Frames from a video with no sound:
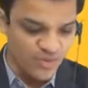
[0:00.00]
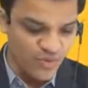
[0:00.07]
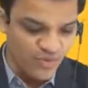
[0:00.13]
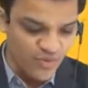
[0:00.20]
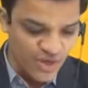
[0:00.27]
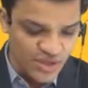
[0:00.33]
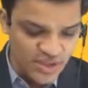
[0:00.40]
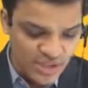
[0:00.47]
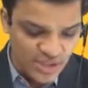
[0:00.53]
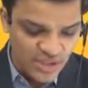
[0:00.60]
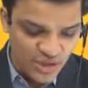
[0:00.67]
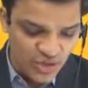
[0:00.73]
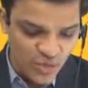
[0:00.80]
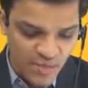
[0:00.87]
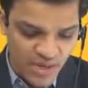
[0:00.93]
So first thing
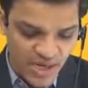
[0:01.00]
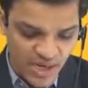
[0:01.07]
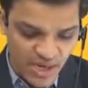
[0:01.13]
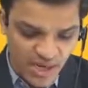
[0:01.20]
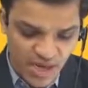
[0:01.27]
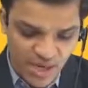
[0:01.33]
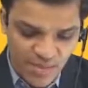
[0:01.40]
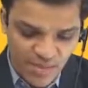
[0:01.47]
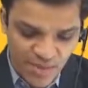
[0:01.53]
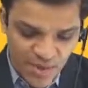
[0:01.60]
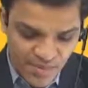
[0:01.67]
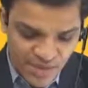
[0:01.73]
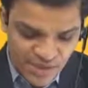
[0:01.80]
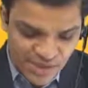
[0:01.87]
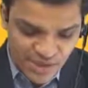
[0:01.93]
is to begin, a company
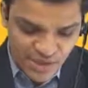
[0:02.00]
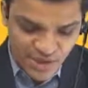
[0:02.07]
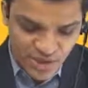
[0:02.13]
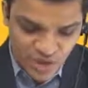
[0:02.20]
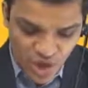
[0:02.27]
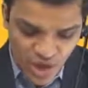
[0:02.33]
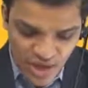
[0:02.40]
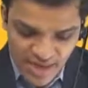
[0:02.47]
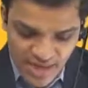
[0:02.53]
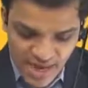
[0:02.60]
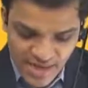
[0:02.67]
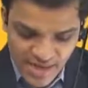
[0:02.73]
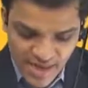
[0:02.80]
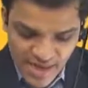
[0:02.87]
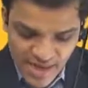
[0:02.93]
must ensure
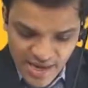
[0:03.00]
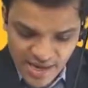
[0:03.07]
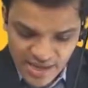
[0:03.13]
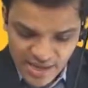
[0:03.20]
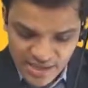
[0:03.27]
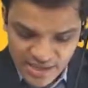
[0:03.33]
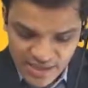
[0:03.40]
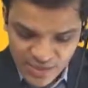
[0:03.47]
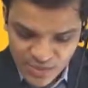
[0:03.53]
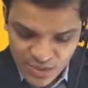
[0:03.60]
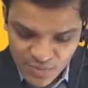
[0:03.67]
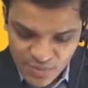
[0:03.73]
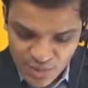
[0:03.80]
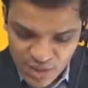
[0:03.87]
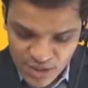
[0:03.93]
that it receives
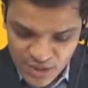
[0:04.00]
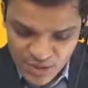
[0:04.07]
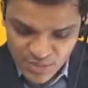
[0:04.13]
products,